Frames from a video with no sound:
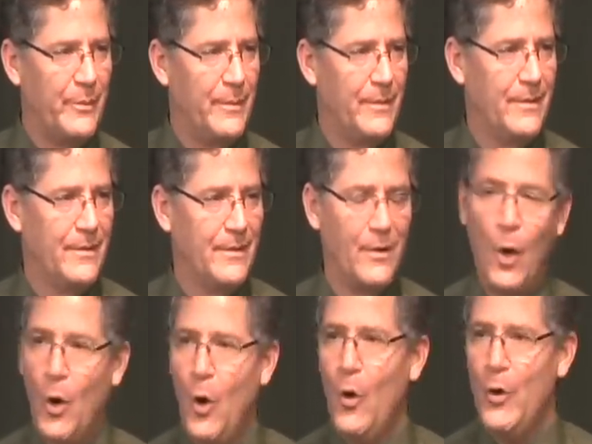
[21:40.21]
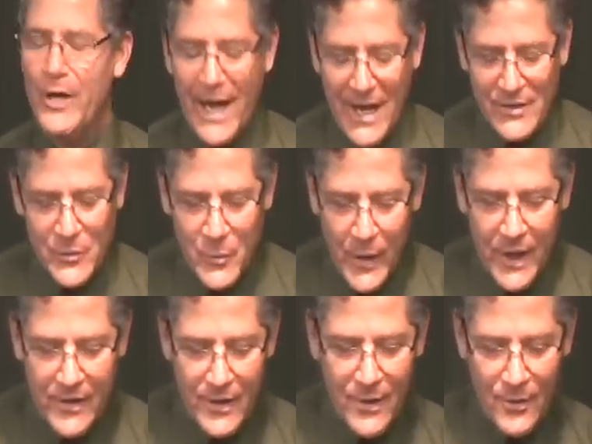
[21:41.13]
Yes. Oh, yes,
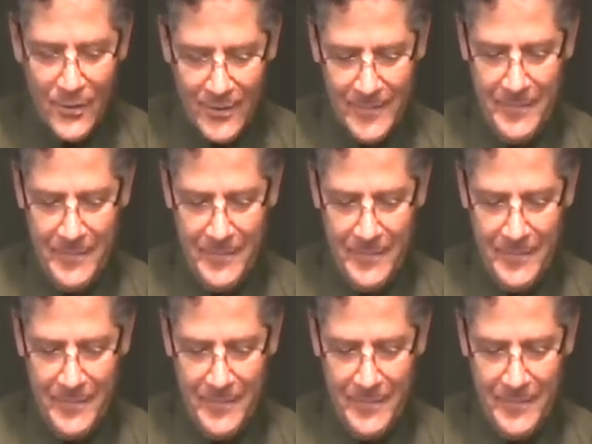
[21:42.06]
we do.